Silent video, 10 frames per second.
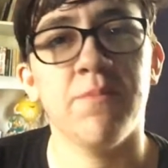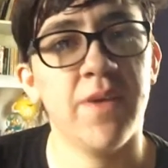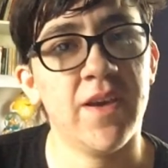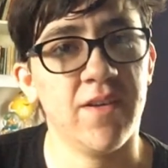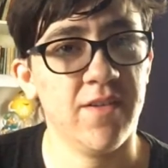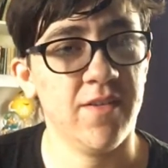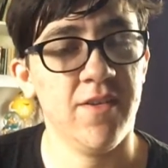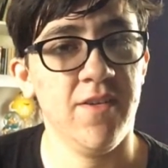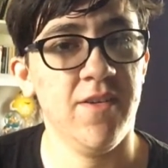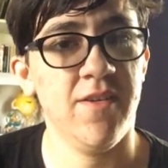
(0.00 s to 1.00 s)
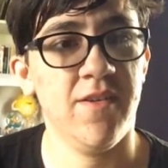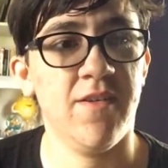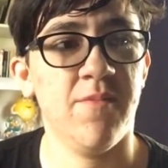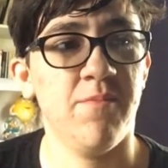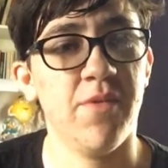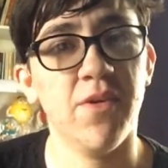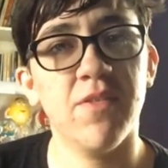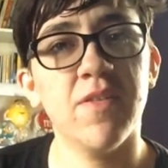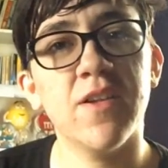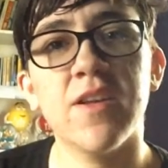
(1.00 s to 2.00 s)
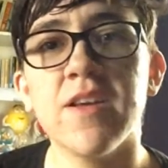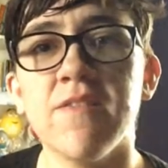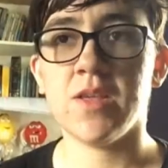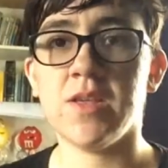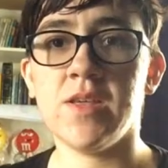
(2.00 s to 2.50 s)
impact on both of their lives.